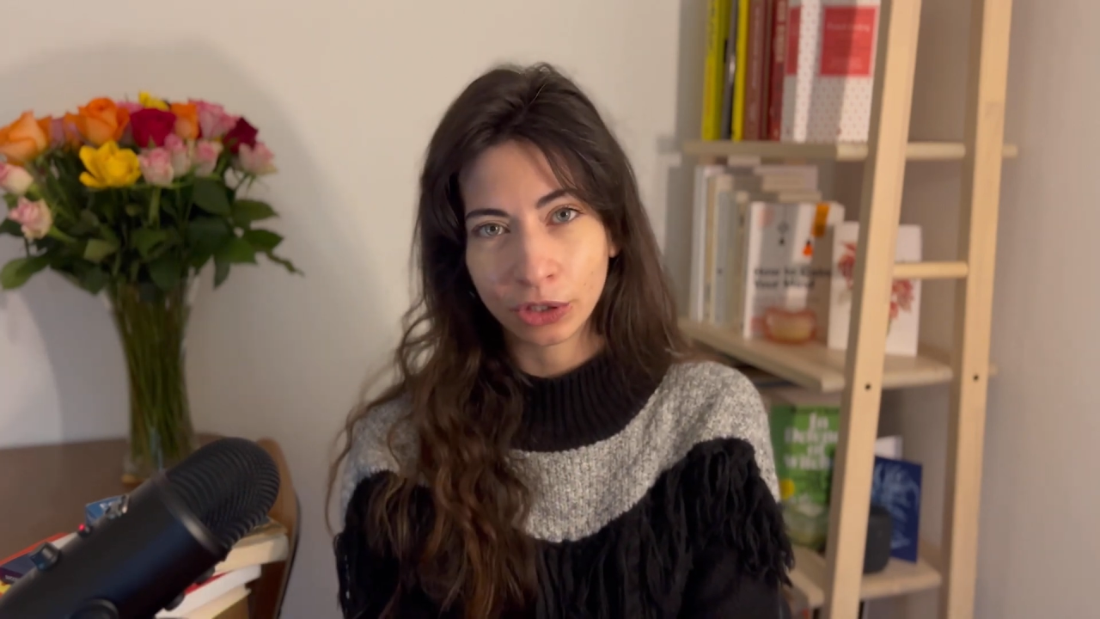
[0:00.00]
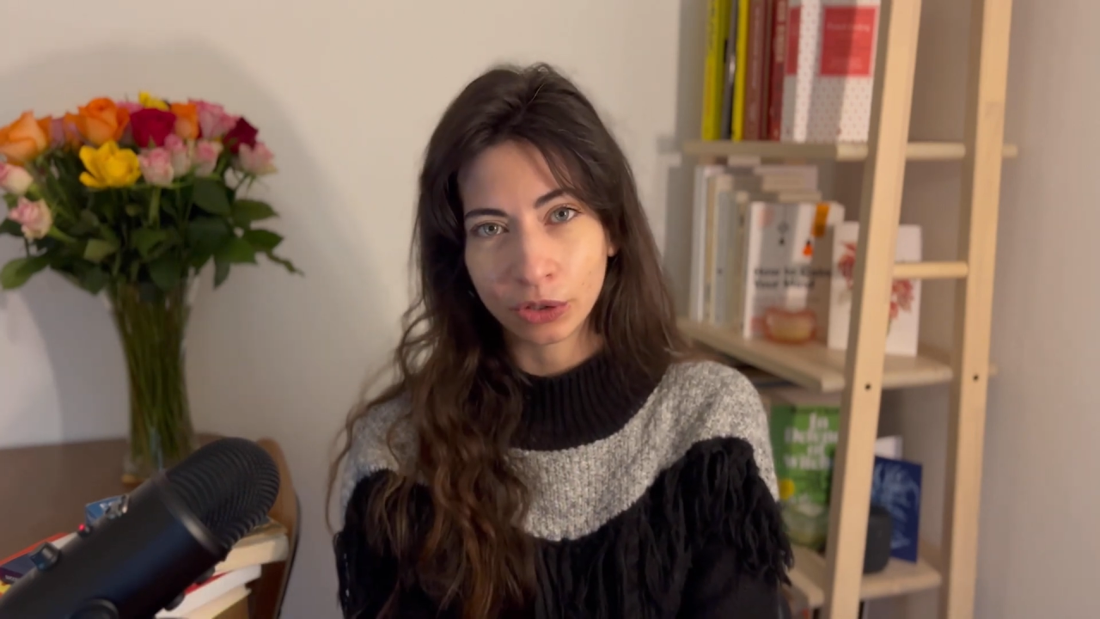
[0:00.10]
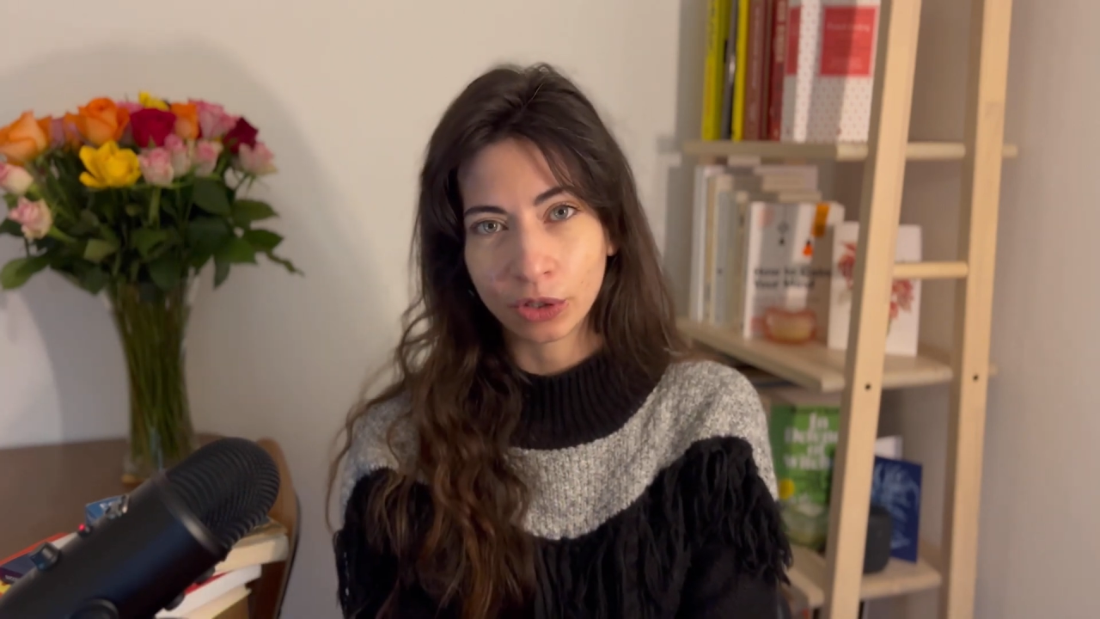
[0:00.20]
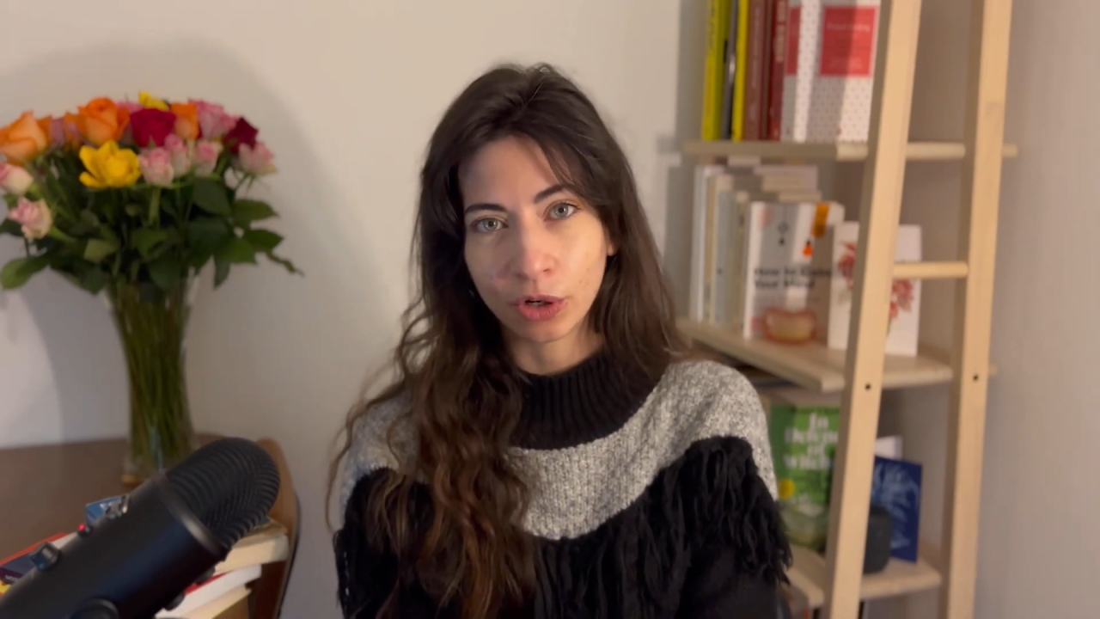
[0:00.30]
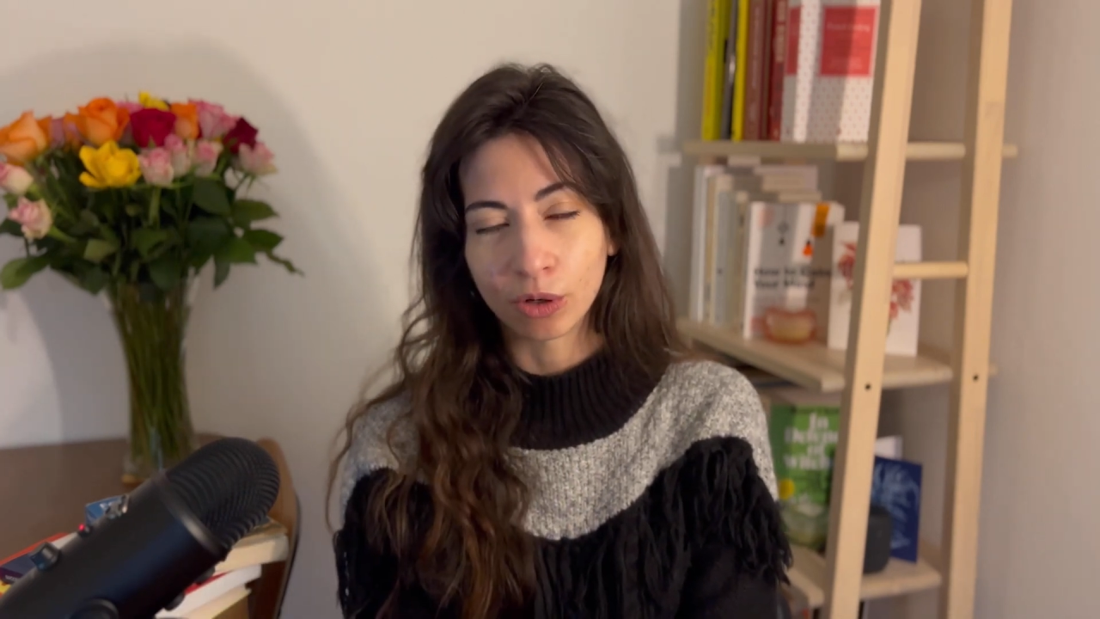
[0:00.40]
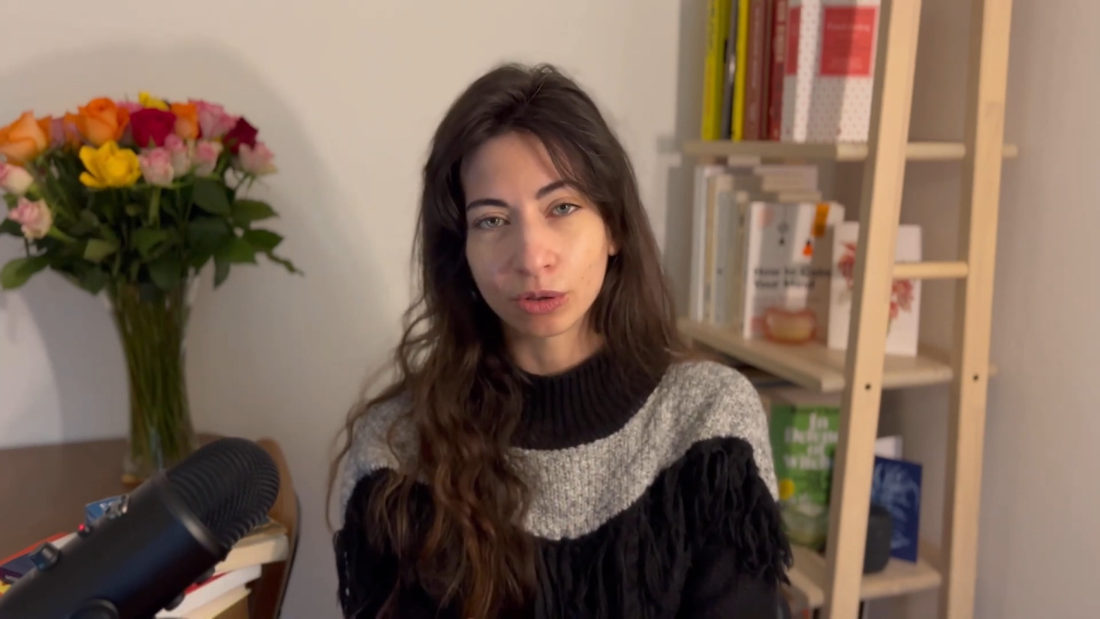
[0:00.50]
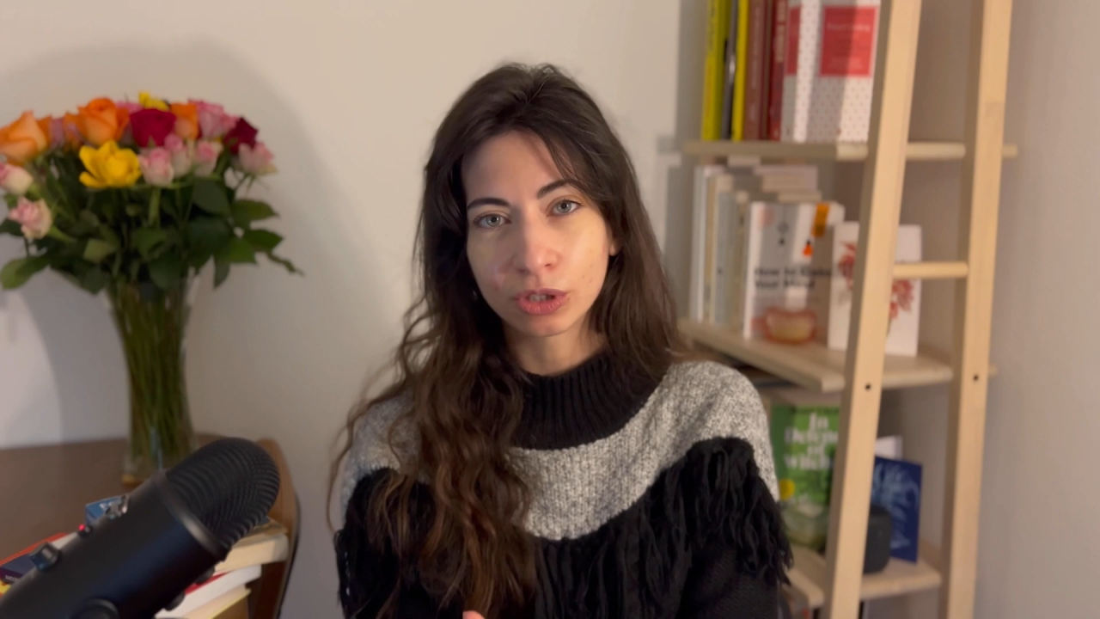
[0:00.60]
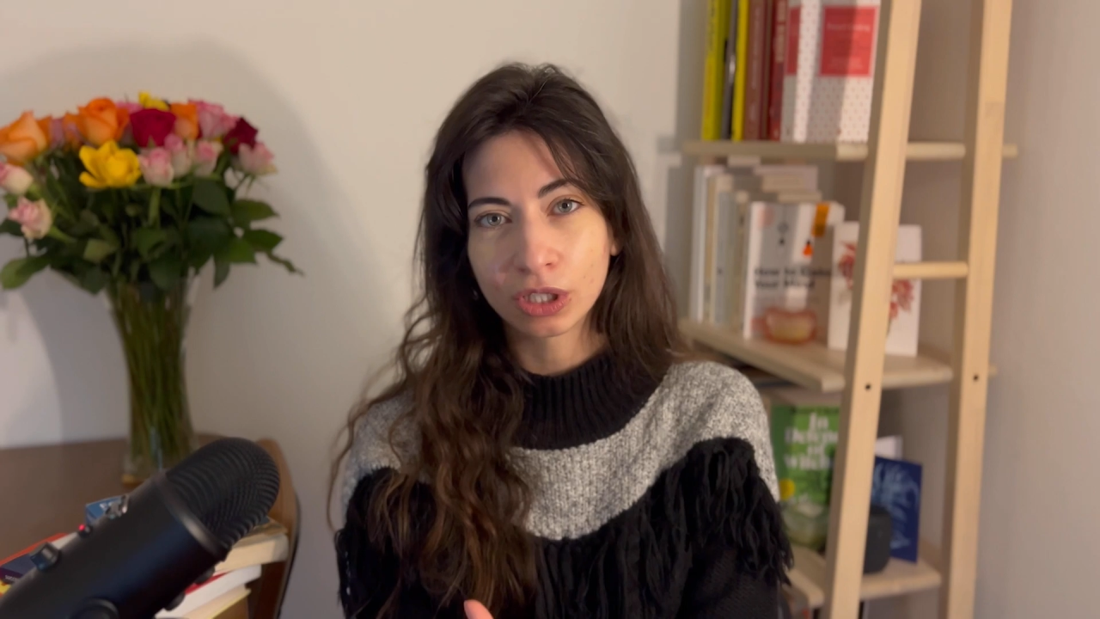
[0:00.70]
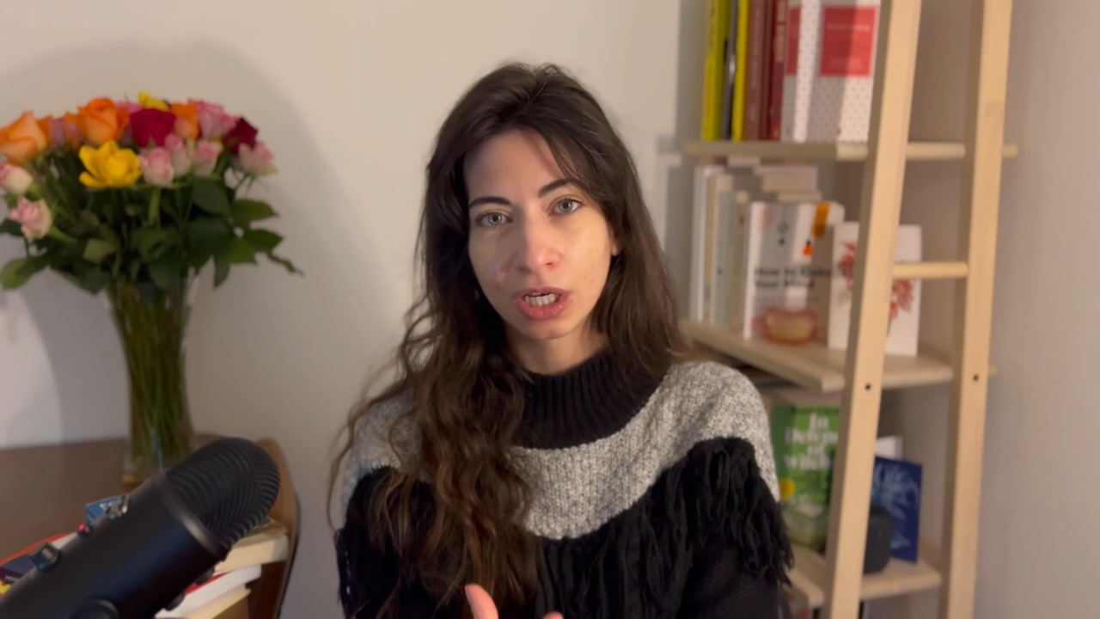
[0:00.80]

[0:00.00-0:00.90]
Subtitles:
your goals